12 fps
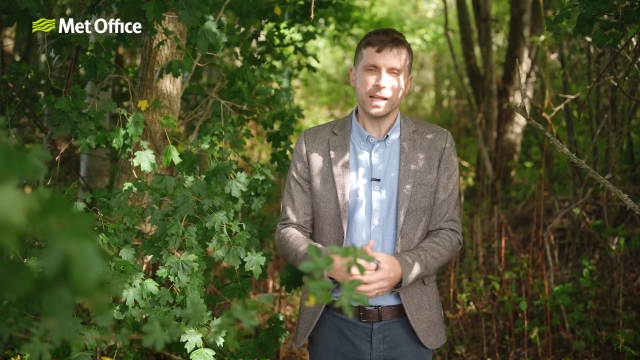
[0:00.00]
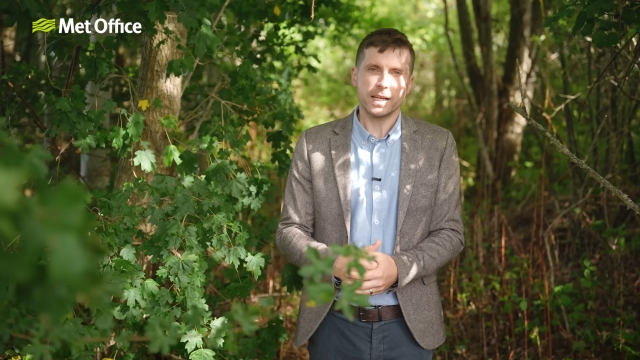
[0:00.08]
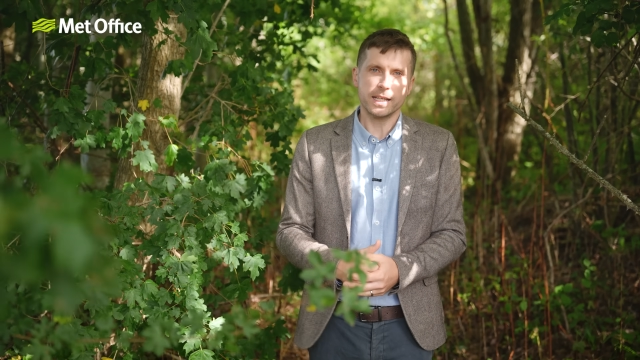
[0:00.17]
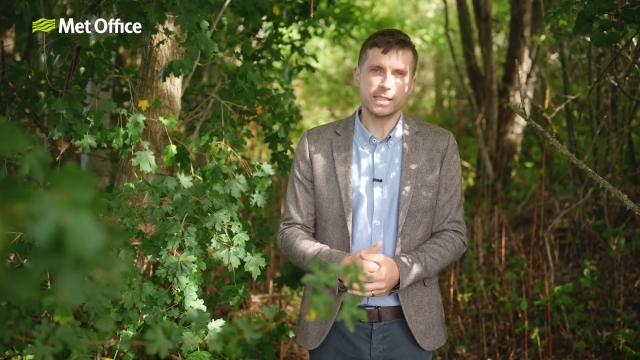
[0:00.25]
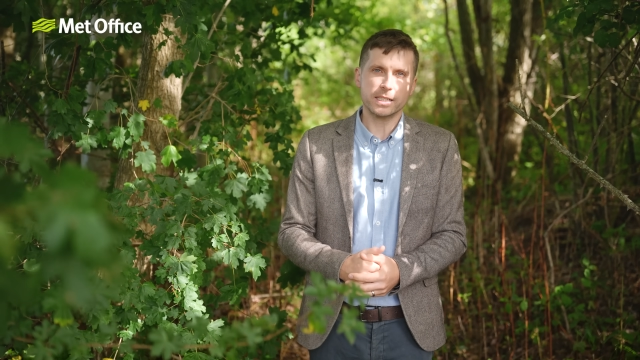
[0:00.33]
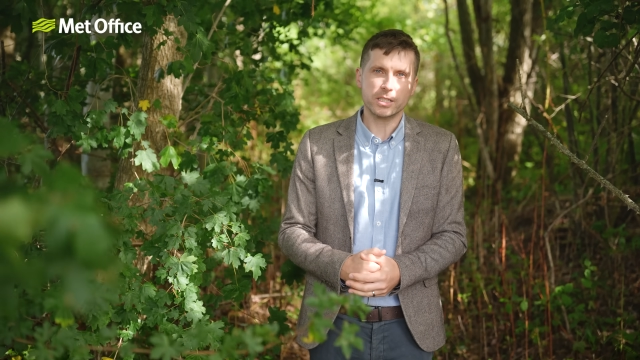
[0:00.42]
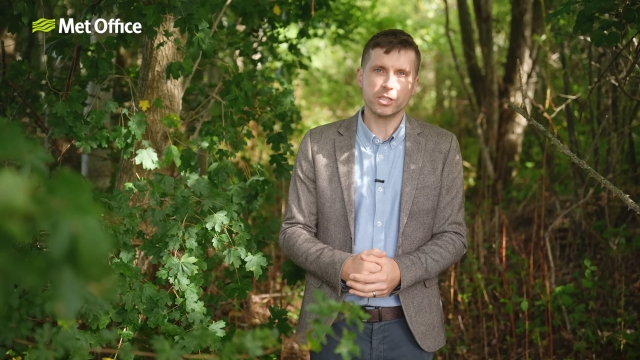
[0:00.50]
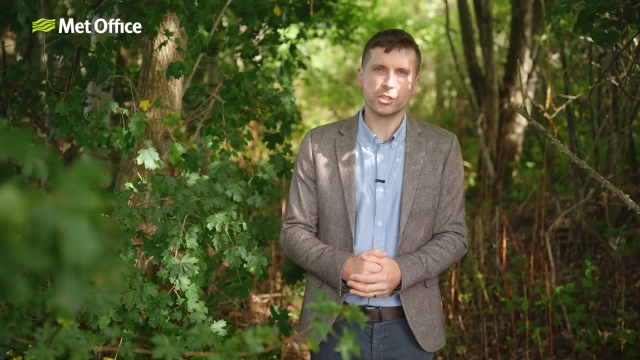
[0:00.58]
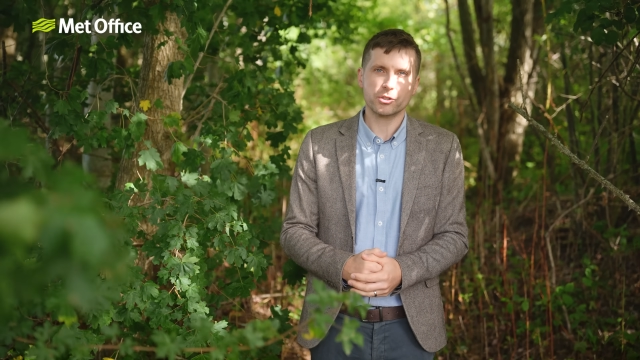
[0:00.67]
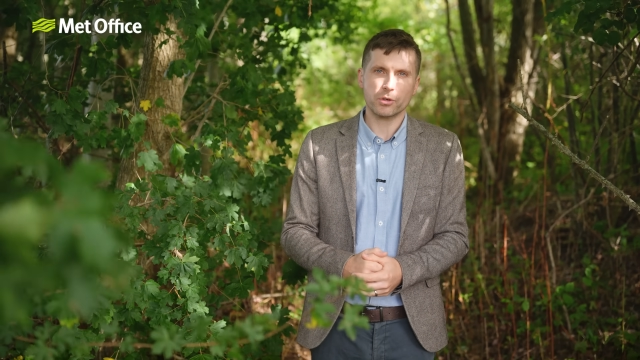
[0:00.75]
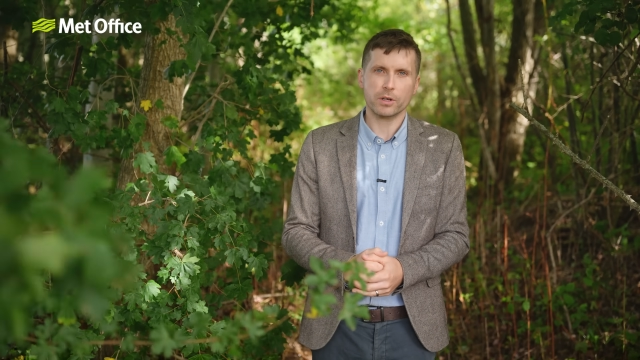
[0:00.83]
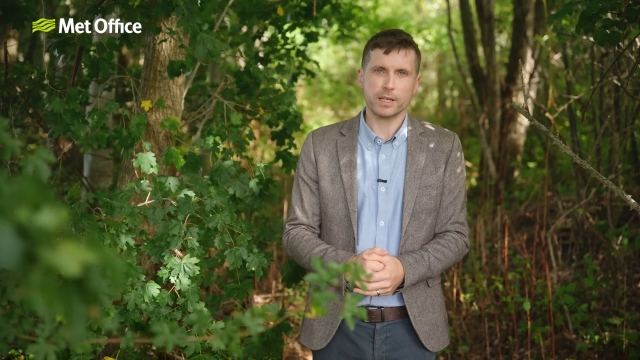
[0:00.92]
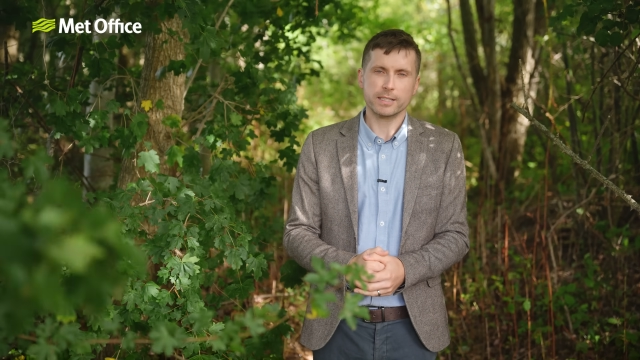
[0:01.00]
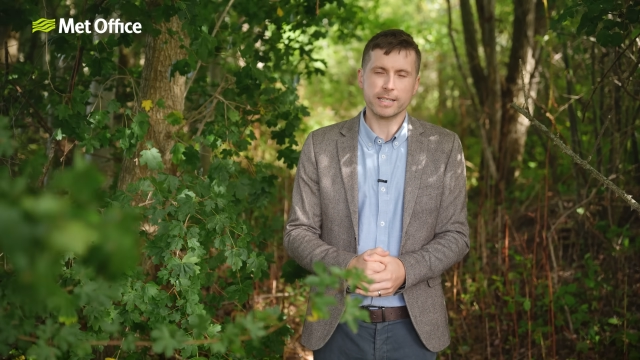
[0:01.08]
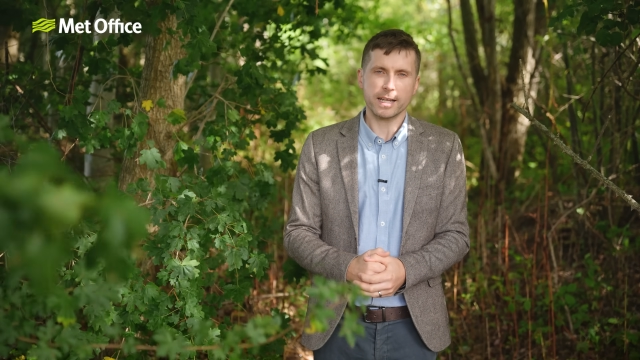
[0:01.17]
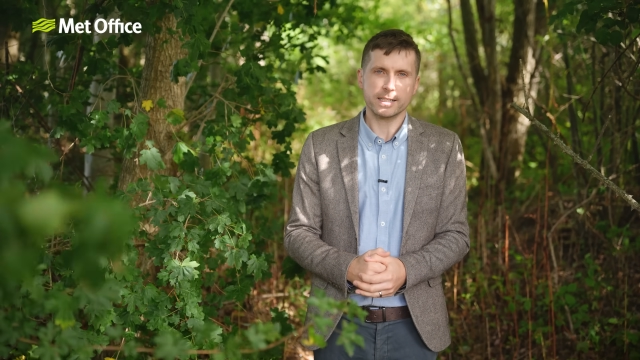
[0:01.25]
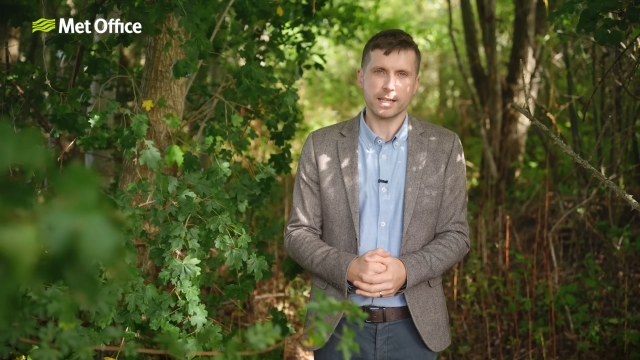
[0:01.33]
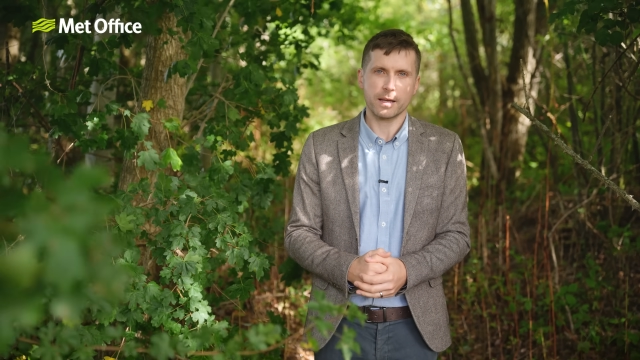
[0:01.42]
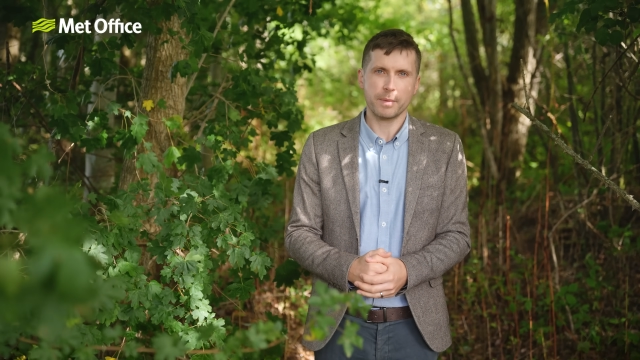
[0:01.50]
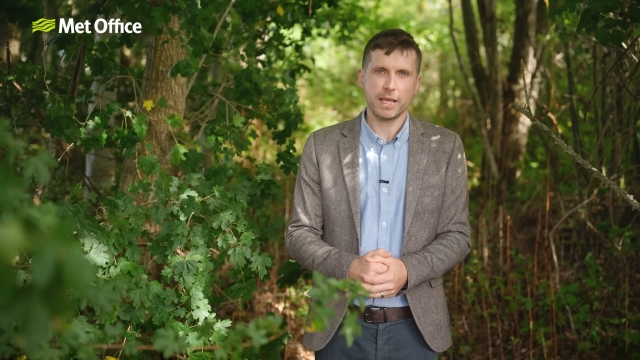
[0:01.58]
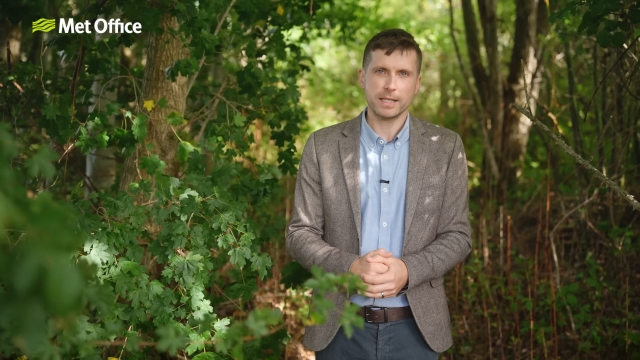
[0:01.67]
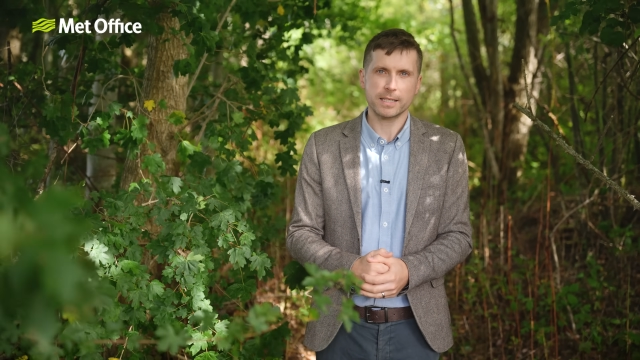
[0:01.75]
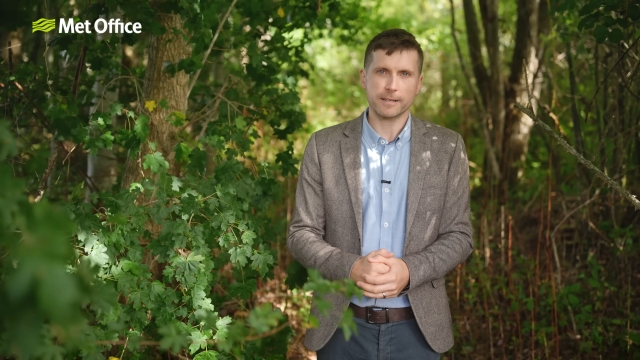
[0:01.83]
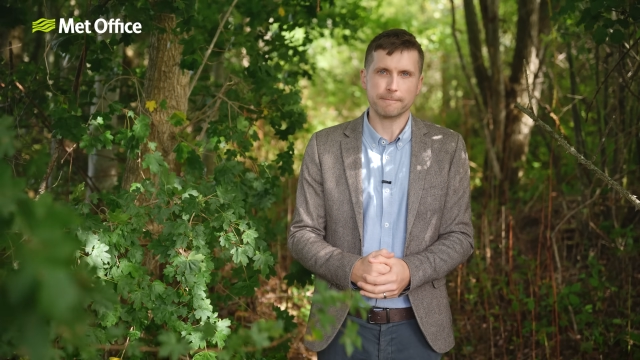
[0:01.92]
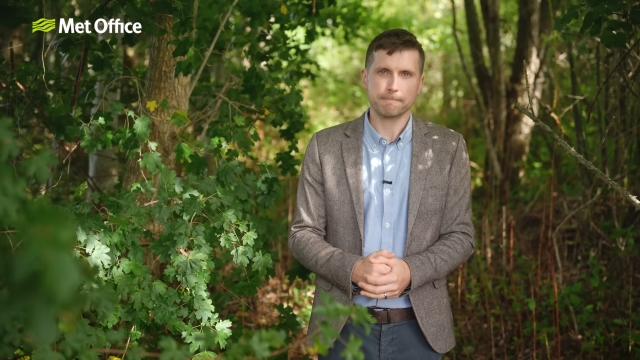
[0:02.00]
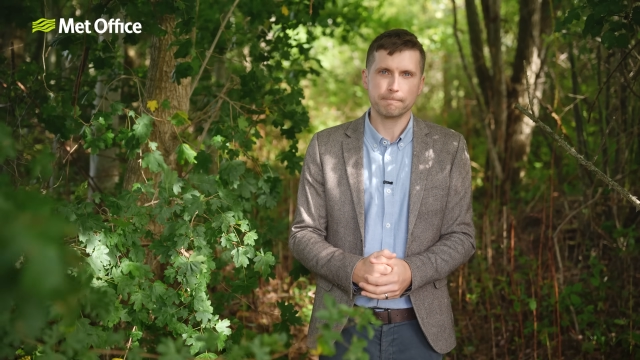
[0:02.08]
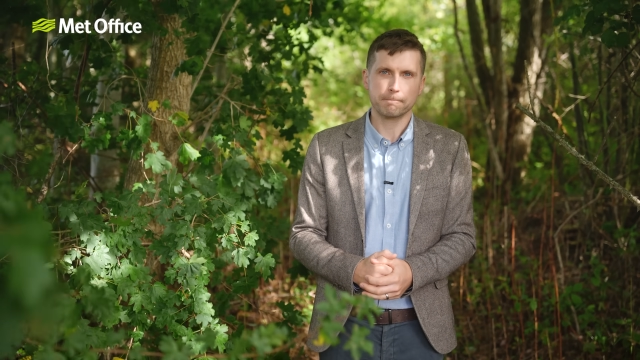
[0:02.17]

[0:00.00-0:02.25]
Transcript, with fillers: leading to stronger daytime heating.